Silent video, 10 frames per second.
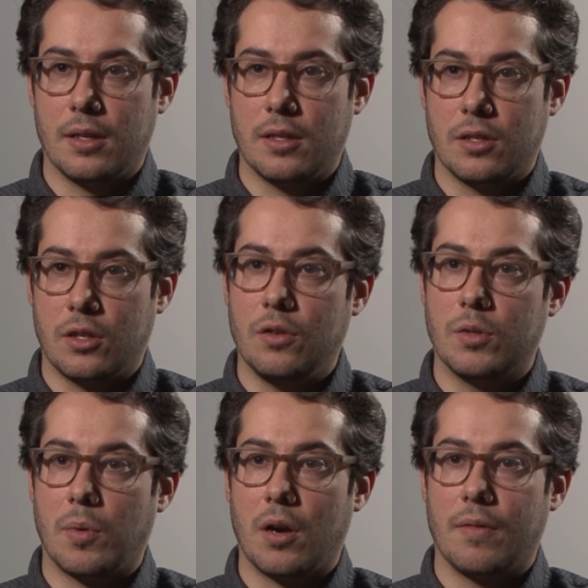is a
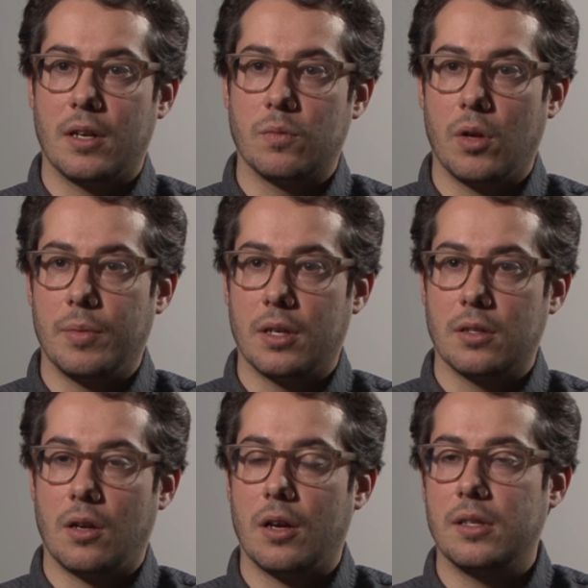huge part of that as well,
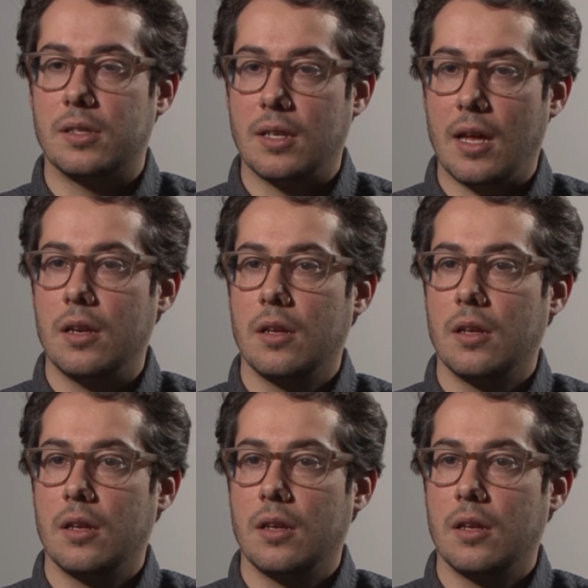because on set